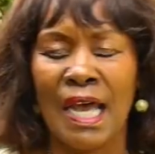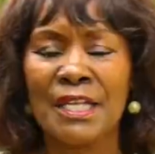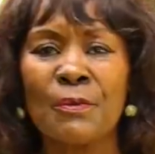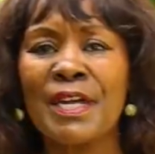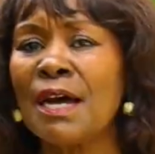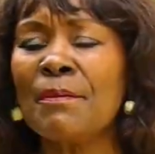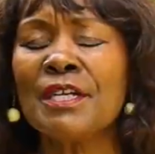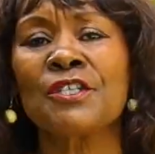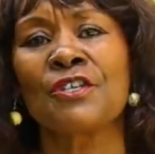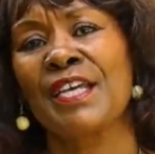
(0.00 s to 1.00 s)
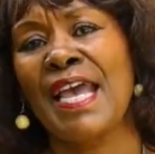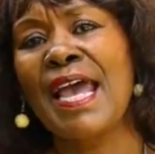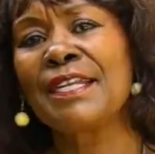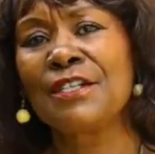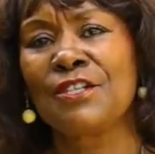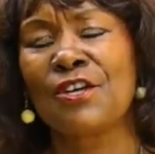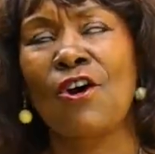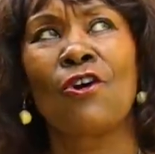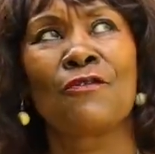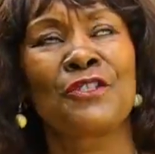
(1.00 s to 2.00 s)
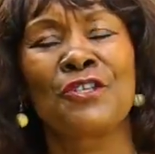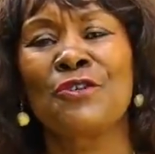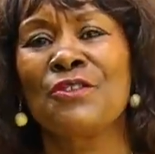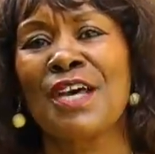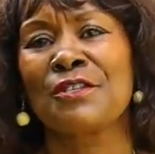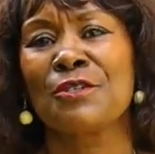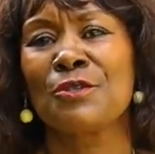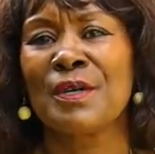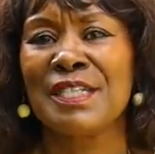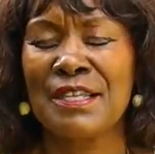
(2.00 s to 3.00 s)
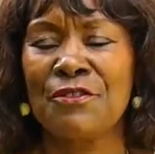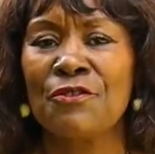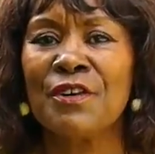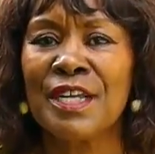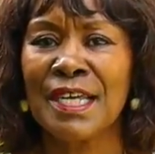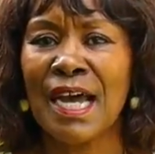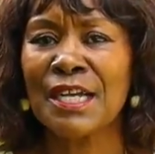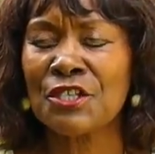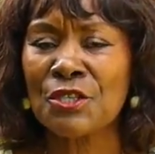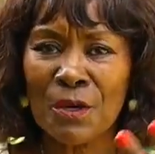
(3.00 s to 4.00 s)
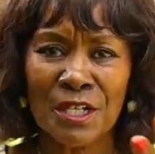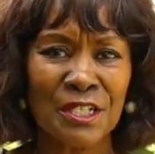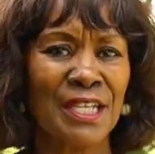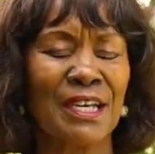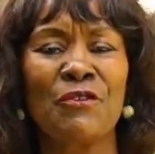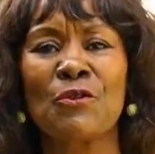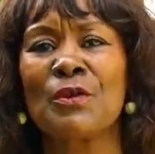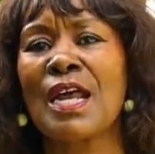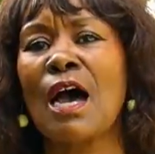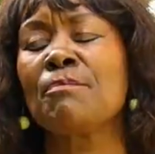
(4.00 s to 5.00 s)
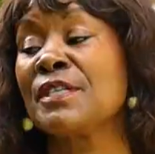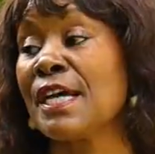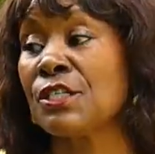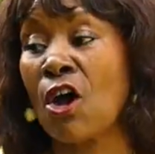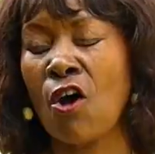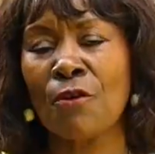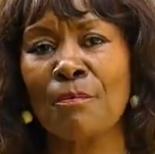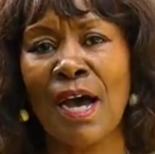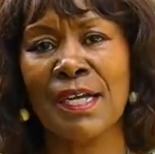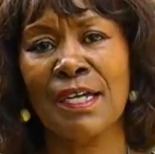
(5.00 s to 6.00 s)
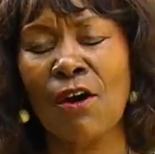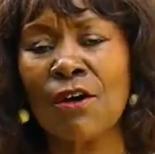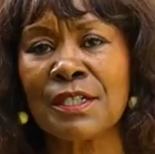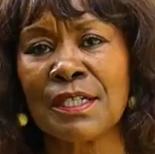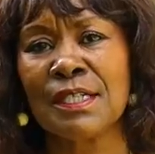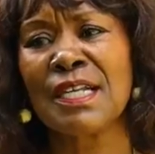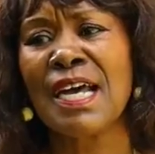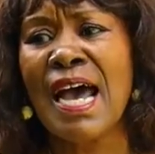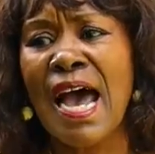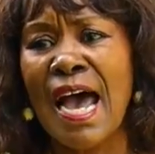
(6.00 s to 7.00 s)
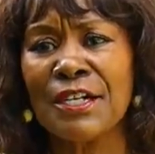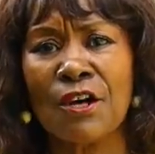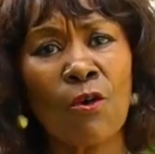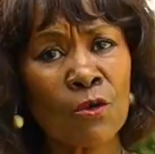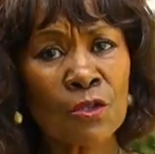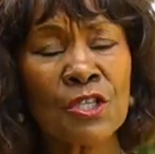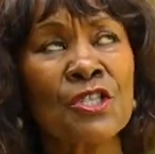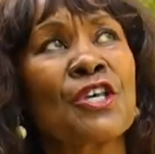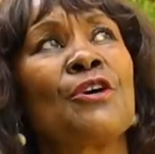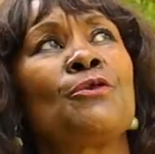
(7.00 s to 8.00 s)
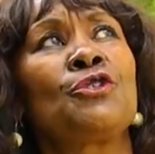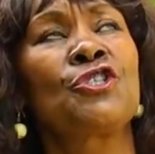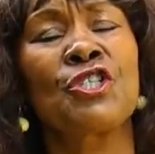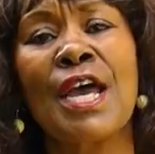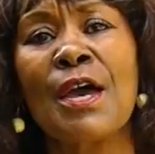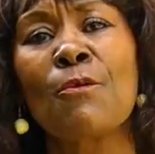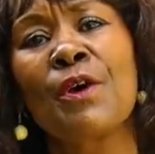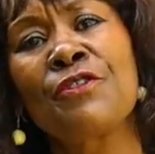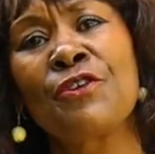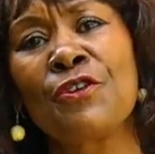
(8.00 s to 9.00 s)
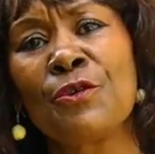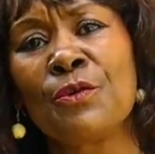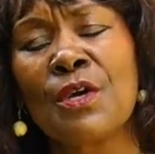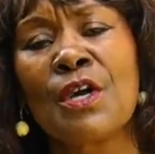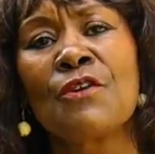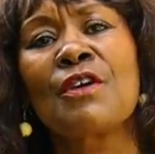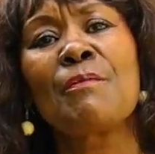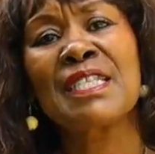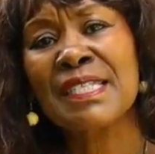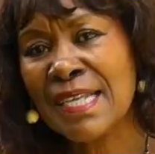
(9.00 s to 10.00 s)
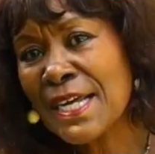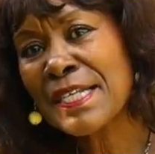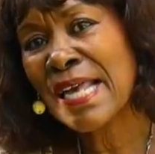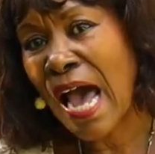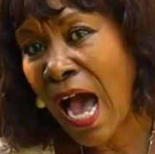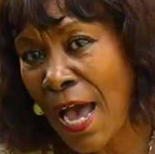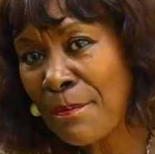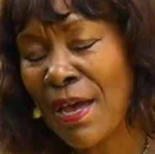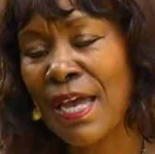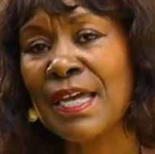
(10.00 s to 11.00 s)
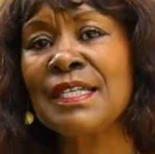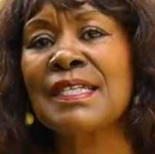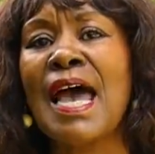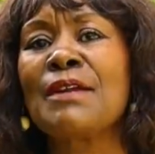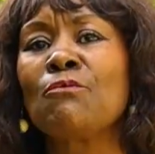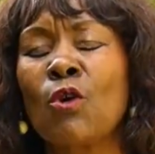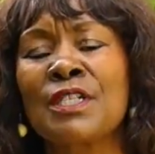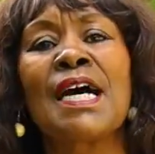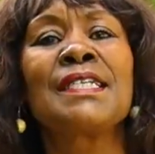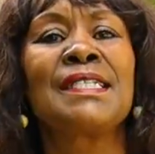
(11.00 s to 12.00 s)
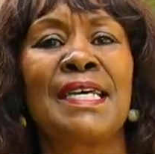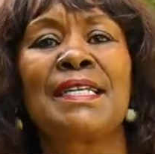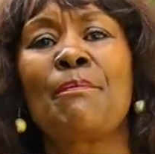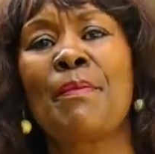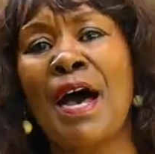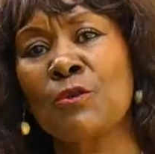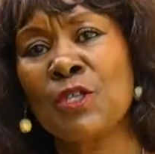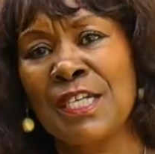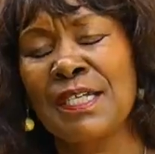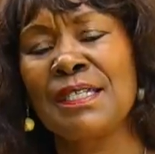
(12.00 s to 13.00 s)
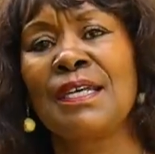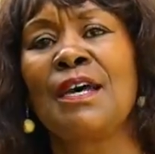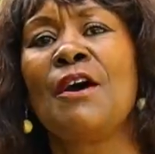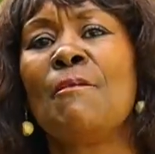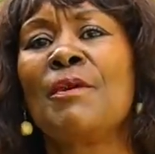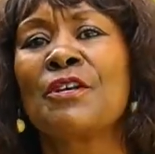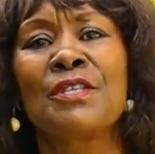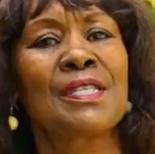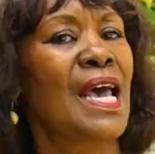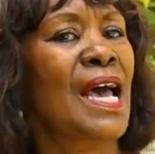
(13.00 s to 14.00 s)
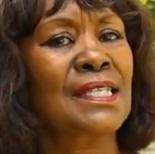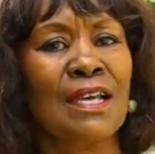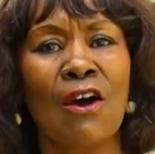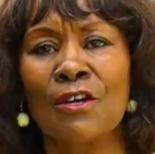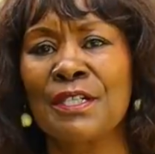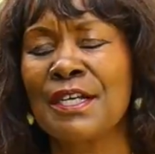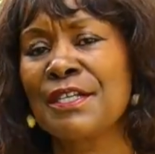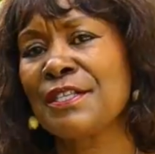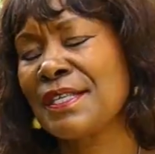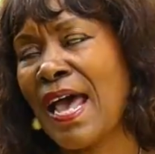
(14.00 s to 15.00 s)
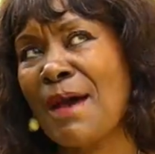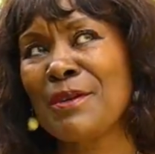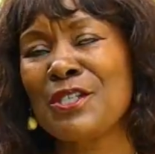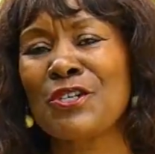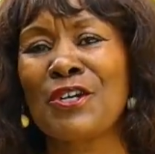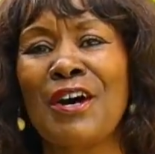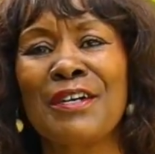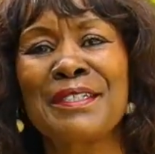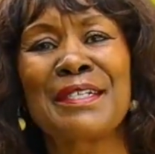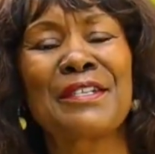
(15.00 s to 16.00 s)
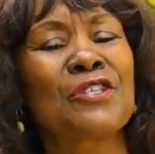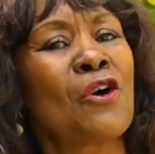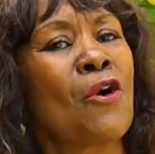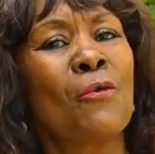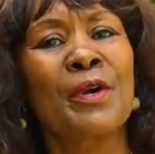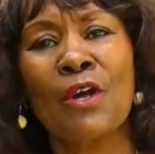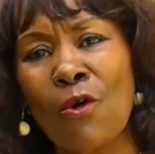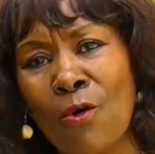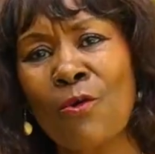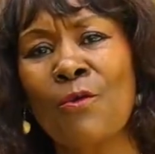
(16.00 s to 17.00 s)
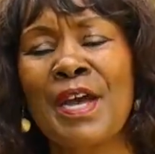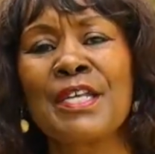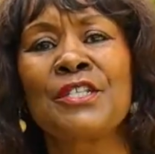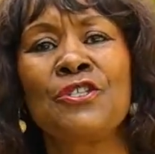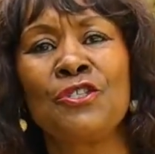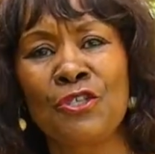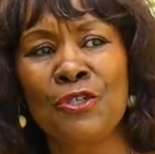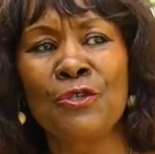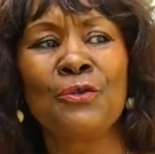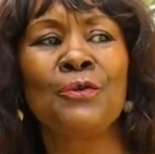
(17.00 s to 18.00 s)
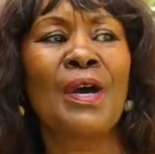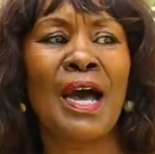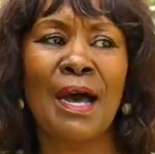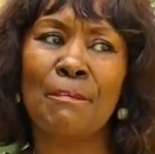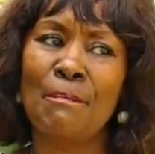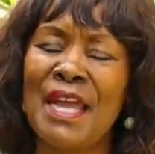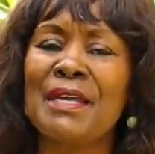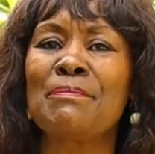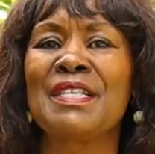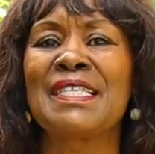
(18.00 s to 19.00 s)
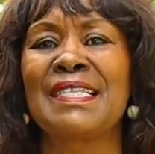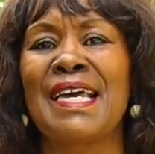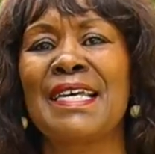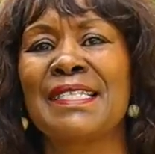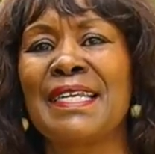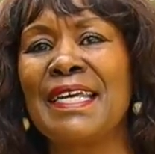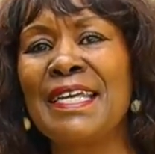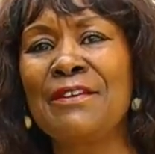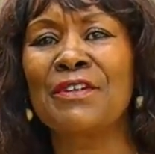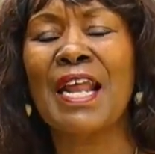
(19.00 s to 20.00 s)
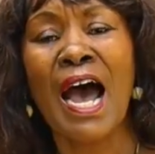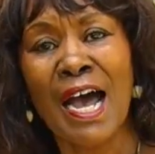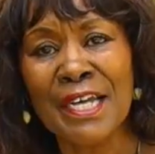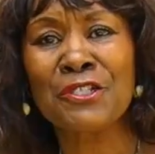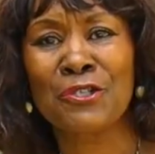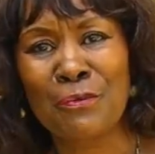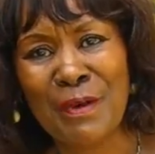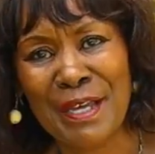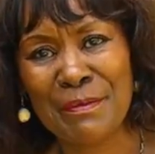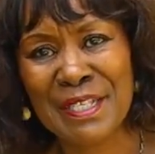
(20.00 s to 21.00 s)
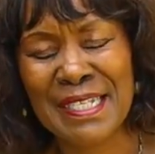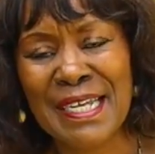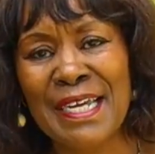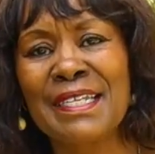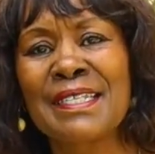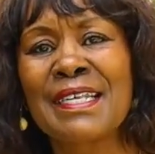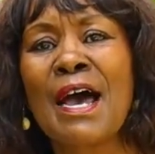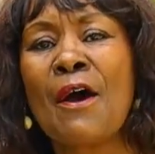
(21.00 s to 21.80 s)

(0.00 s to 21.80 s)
As we're coming to the end of 2023, I just wanted to give you an update on my garden and also share with you the mistakes I made and what I did about it. Because as gardeners, amateur gardeners, we always do make mistakes, and even I do make mistakes.